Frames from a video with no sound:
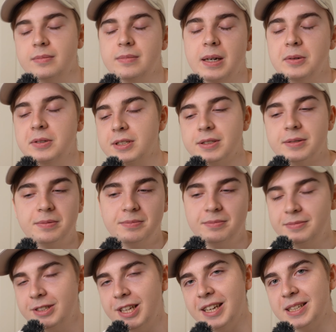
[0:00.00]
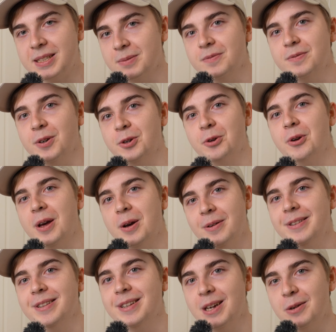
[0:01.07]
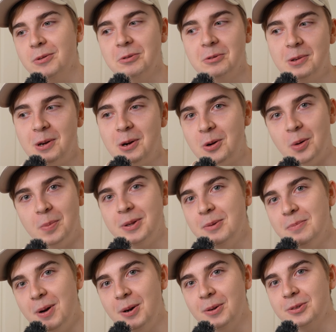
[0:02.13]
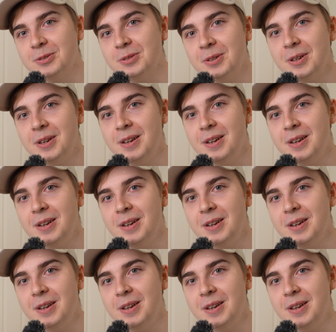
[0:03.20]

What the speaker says: I'll just take some photo now and then I will crop it in post.